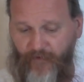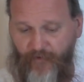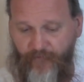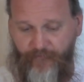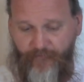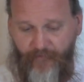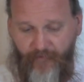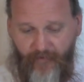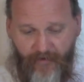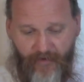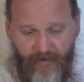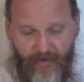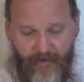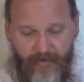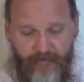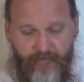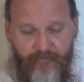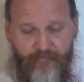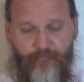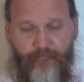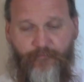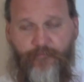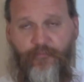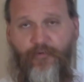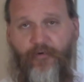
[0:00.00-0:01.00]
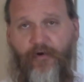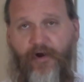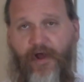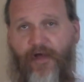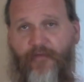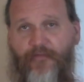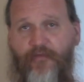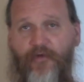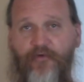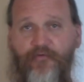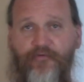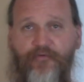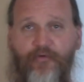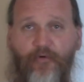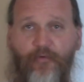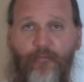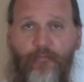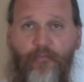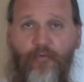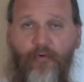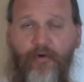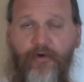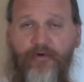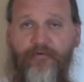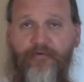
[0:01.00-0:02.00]
figured I'd put out those little
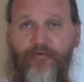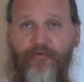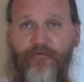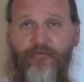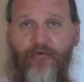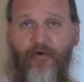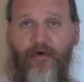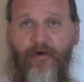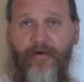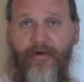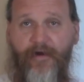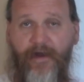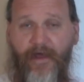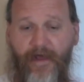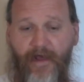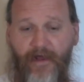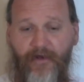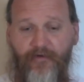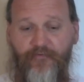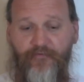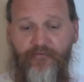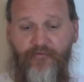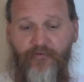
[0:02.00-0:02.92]
pointers on that.